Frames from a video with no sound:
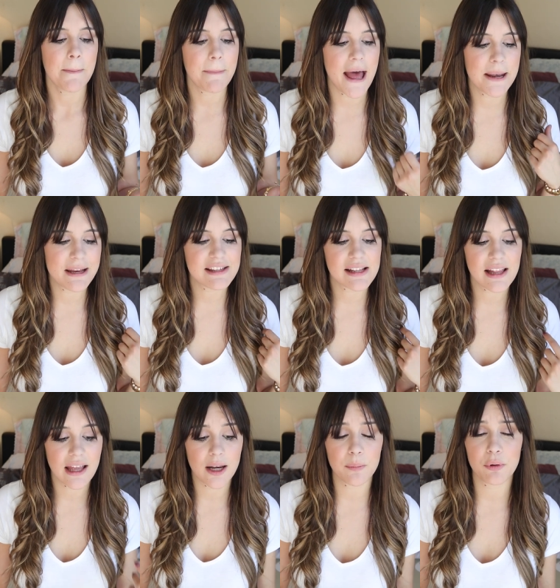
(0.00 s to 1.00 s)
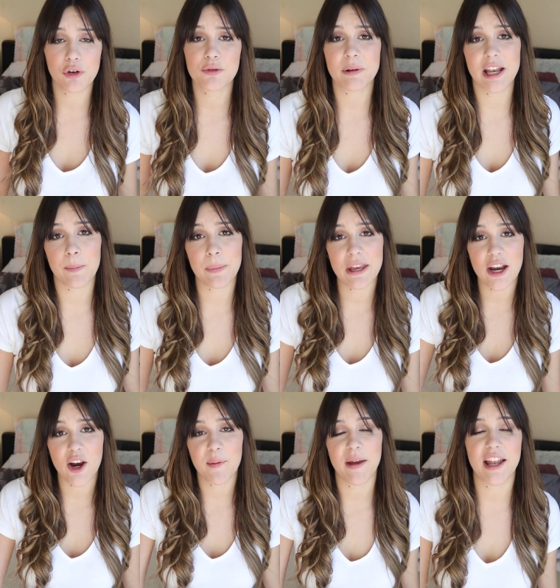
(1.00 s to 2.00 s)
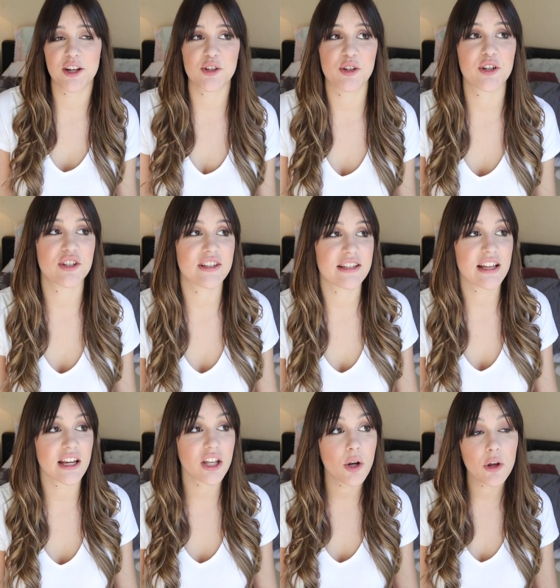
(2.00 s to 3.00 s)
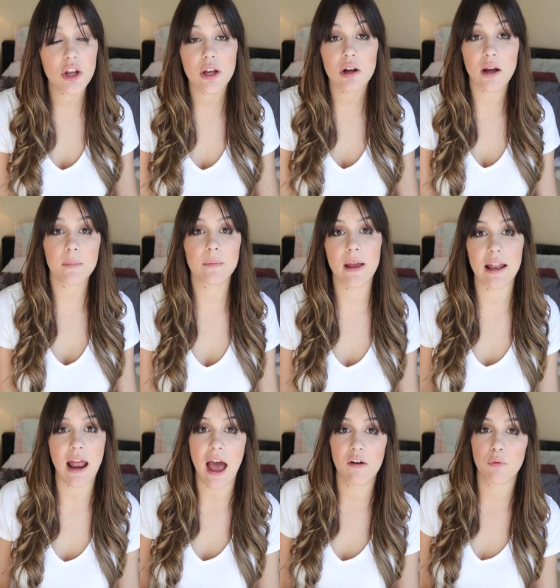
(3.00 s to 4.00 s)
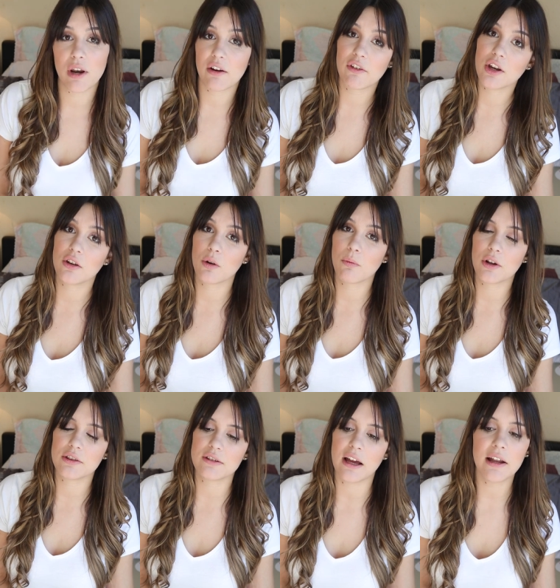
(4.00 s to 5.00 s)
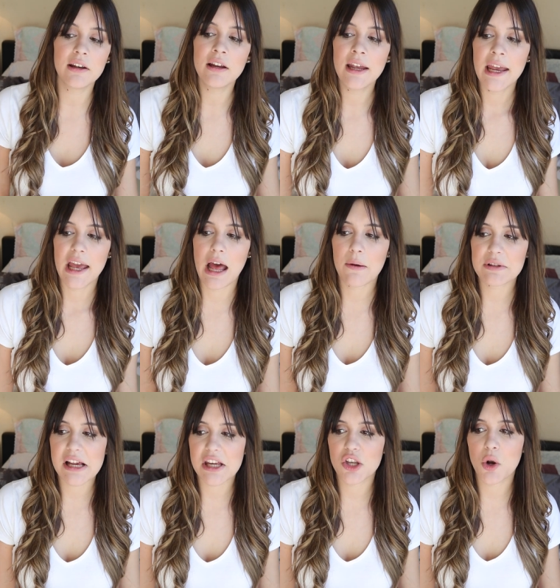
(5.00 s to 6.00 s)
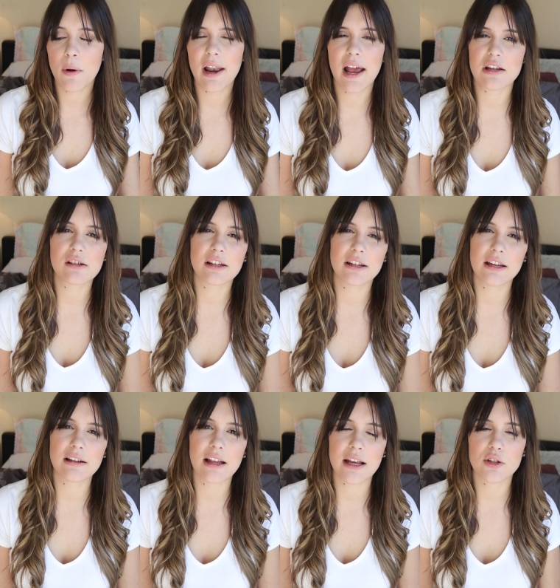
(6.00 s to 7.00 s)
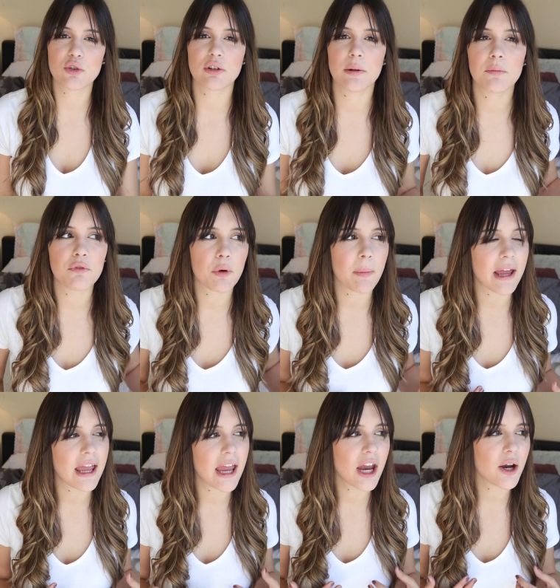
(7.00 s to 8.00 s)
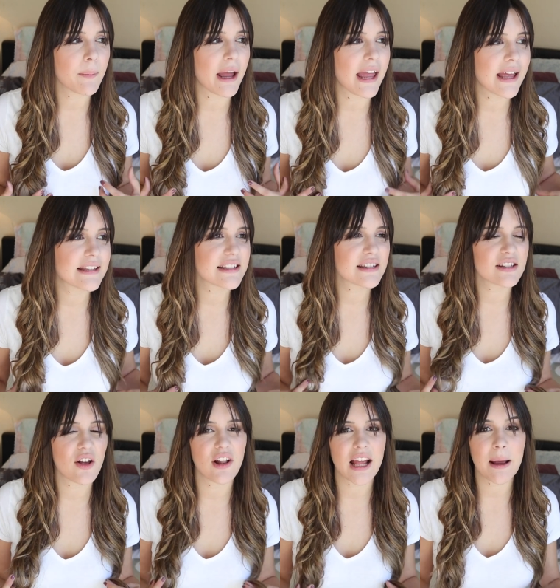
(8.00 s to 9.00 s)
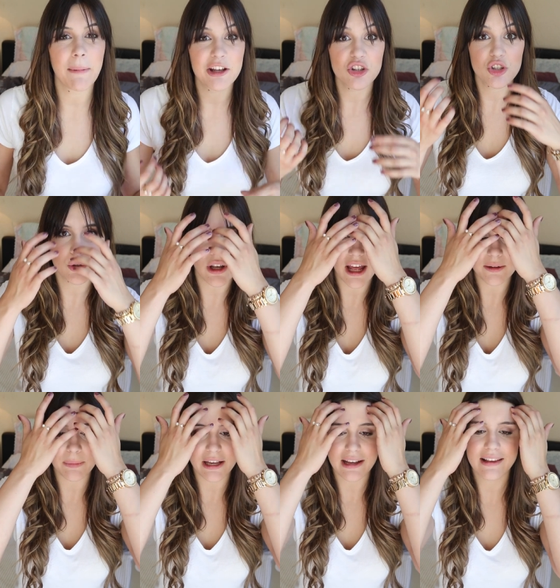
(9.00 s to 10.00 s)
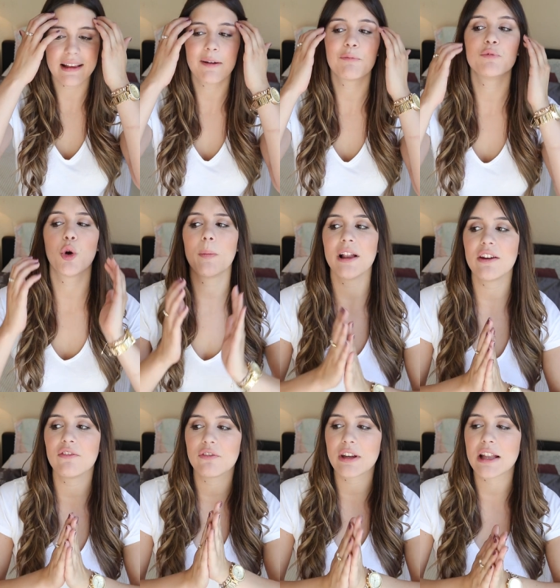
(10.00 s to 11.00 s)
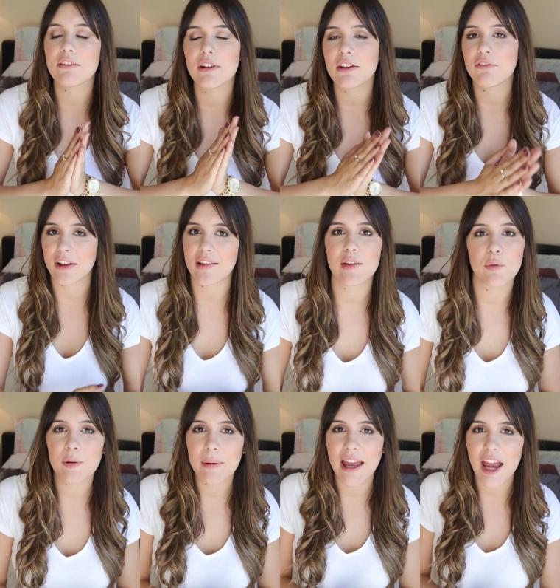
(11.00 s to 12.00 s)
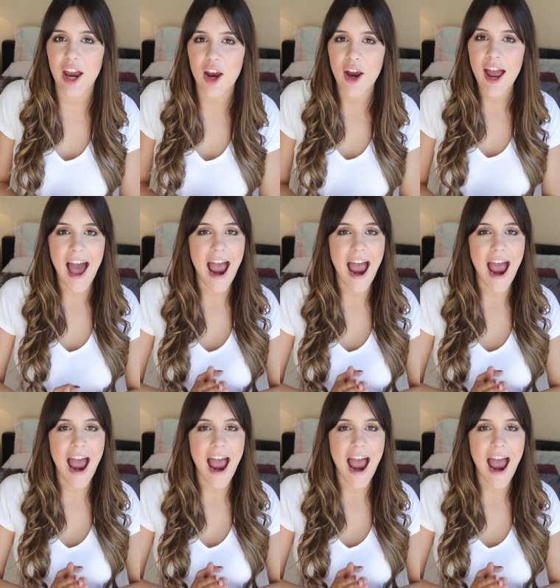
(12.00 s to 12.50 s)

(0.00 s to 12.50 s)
But basically I got approached by their PR manager and she's like, you know, you can come and have whatever you want done. And I was like, you know what, I actually need like a trim for my hair, my ends, so like I might just do that because I'm normally really really fussy with my hair.